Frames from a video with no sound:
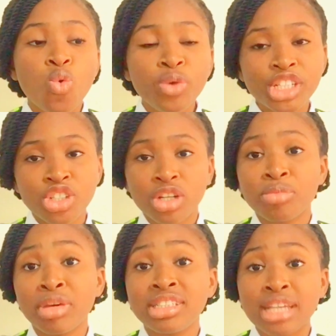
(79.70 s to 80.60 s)
which
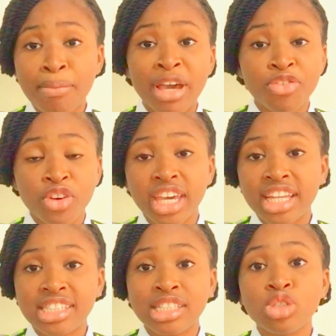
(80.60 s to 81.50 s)
document am I
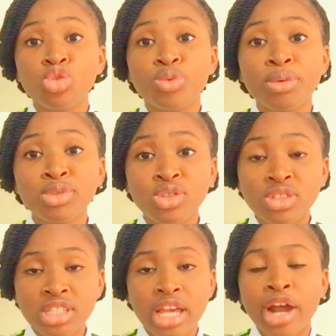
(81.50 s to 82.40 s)
forgetting, you'll be able to
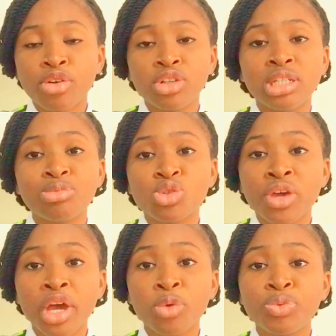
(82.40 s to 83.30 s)
use this acronym to
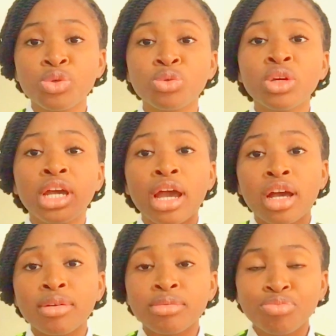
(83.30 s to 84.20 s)
help you
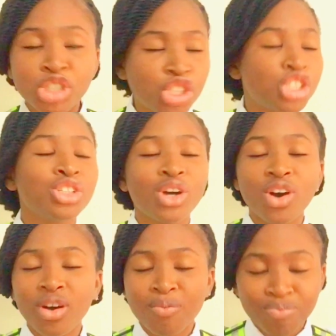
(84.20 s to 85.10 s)
be
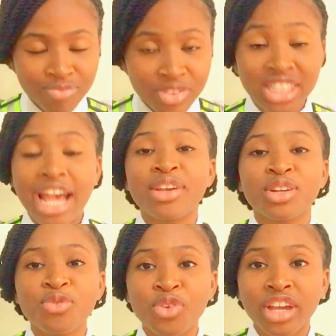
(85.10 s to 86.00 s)
sure that you're
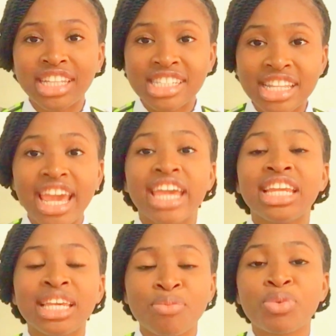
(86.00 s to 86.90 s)
not forgetting
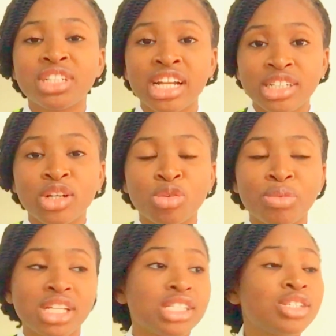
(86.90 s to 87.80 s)
any important
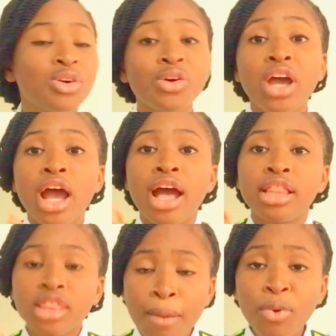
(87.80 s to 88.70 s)
document. So
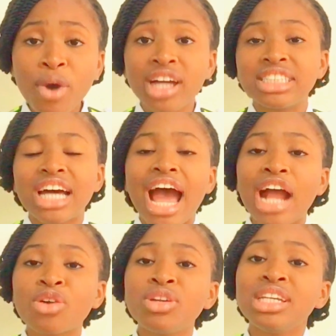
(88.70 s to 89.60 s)
number one, the
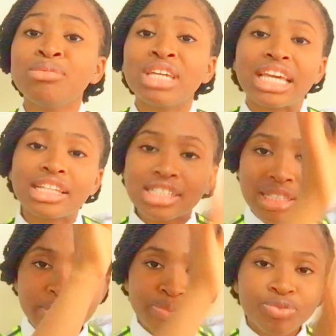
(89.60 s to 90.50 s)
acronym is
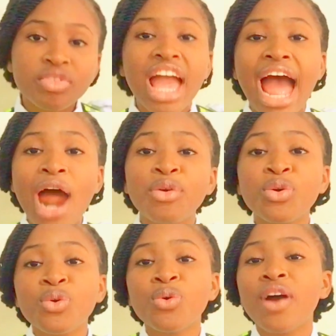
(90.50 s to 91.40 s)

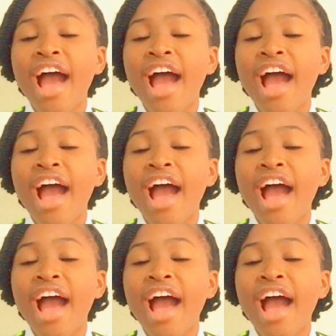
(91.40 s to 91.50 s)
ARROWIT.